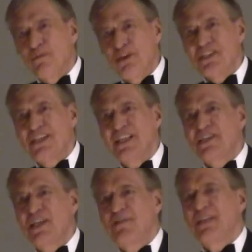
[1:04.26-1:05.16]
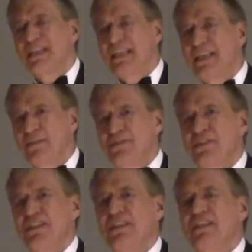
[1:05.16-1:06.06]
Princeton accepted a
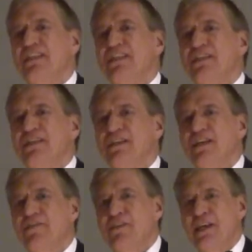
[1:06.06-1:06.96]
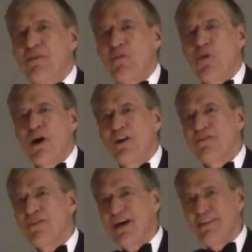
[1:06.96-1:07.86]
gift of that
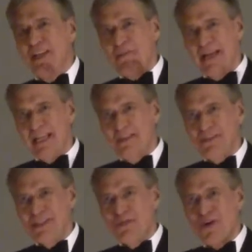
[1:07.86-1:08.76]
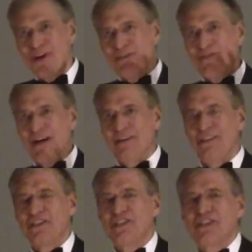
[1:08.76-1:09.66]
water fountain, that magnificent water
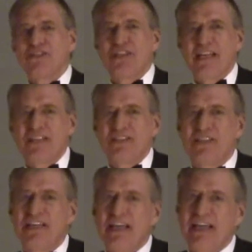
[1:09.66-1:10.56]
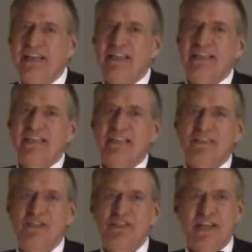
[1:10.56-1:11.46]
fountain that still stands today,
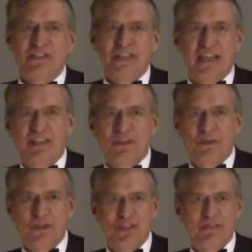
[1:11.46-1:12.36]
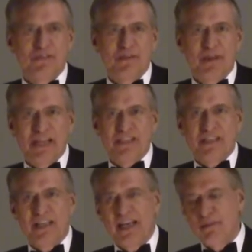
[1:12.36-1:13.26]
just outside the doors of the
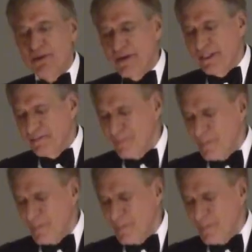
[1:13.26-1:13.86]
Matson Library.